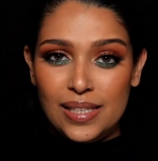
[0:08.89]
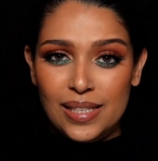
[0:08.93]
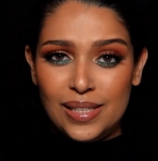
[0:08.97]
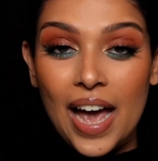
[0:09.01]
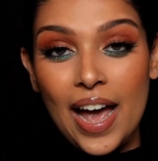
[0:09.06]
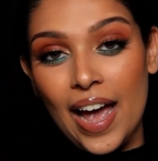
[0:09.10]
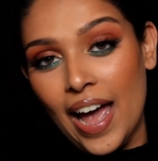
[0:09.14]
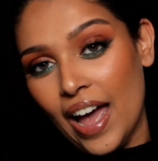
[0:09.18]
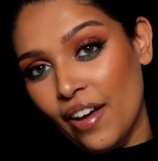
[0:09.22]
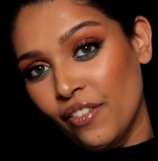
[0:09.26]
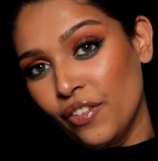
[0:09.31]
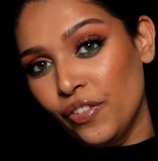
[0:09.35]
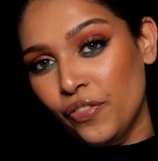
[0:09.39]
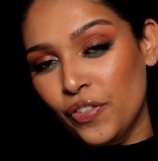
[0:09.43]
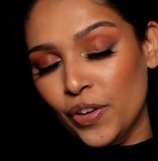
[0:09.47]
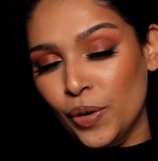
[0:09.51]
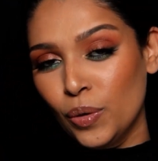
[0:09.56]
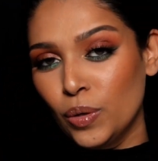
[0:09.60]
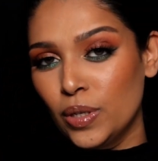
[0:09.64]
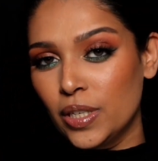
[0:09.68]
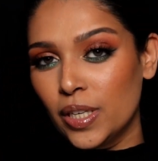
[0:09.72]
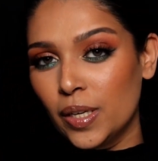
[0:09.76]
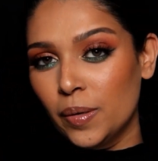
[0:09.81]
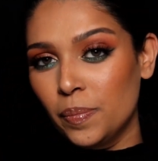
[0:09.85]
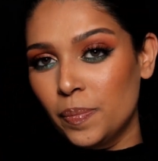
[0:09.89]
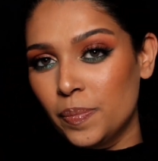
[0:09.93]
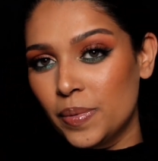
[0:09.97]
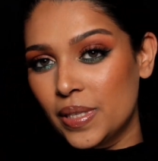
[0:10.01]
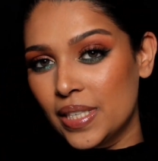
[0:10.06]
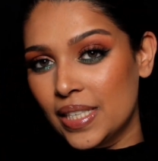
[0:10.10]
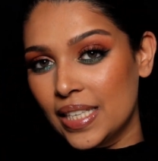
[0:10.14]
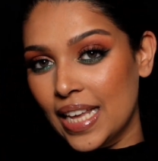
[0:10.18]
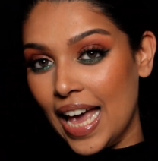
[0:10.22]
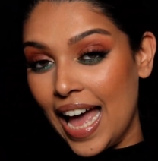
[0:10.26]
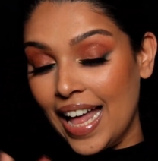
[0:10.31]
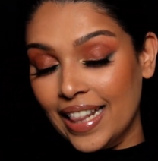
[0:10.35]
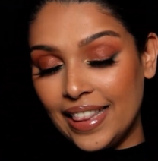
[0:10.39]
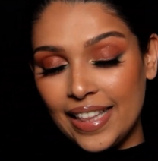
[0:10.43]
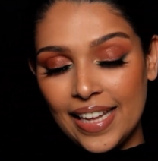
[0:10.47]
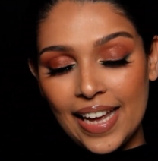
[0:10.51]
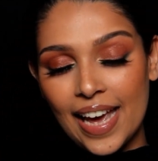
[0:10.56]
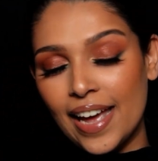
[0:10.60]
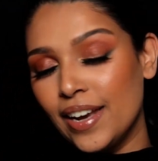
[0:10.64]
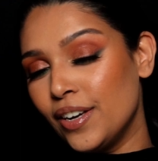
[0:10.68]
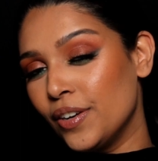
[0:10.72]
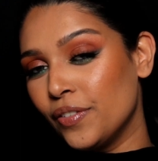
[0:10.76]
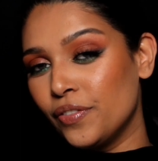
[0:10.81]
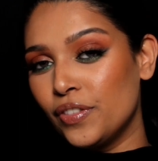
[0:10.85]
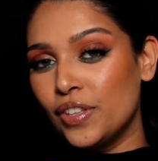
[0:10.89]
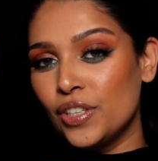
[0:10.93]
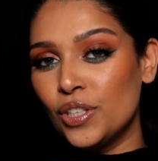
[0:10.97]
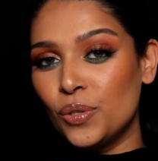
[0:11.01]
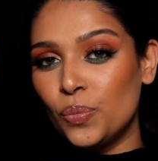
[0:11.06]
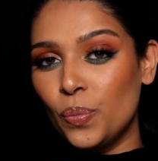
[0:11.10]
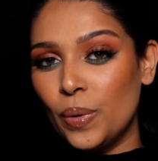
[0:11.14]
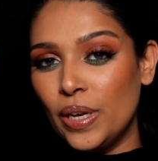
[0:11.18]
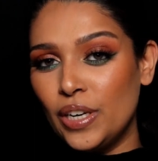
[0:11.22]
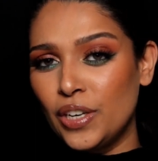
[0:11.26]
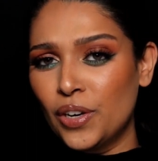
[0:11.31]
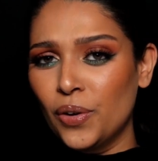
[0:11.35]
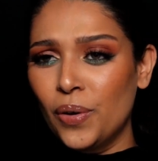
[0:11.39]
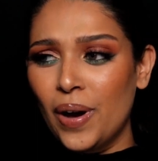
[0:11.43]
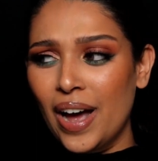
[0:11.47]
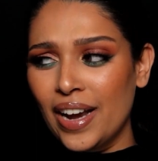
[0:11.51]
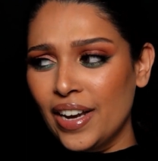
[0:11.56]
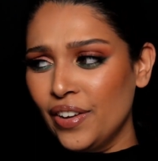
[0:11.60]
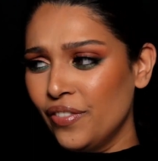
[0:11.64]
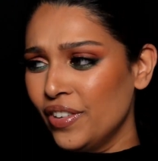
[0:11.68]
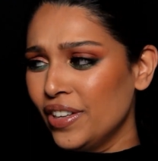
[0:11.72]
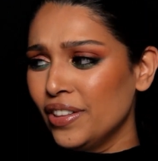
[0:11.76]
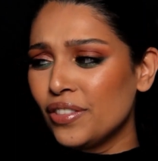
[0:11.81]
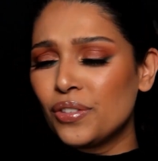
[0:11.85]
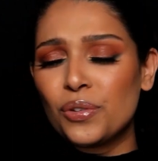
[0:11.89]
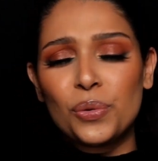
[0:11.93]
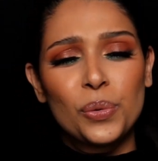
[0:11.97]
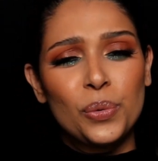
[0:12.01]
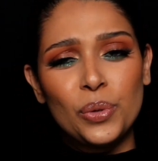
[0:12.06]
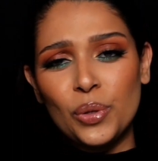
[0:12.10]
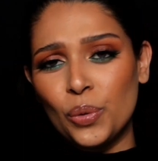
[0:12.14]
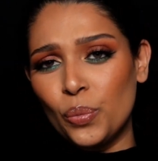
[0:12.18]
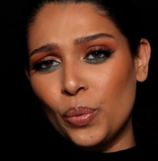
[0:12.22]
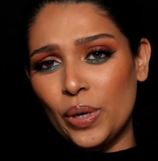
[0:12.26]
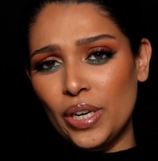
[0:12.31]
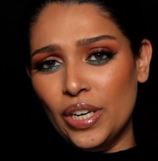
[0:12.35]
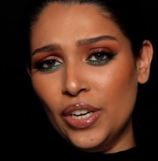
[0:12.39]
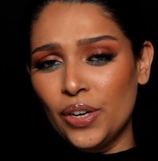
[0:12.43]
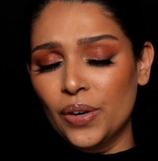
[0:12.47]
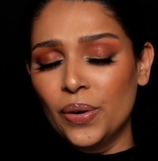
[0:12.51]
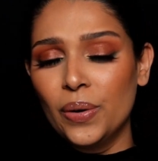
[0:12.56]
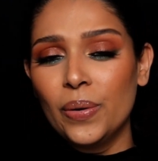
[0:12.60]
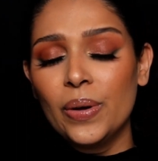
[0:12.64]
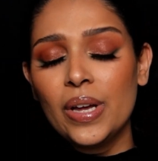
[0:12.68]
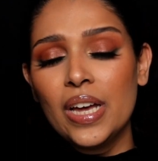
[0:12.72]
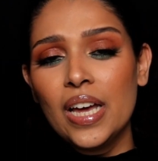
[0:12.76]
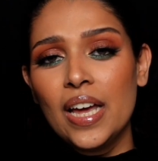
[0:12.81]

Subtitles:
I have a few tips at the end of this video and even through the video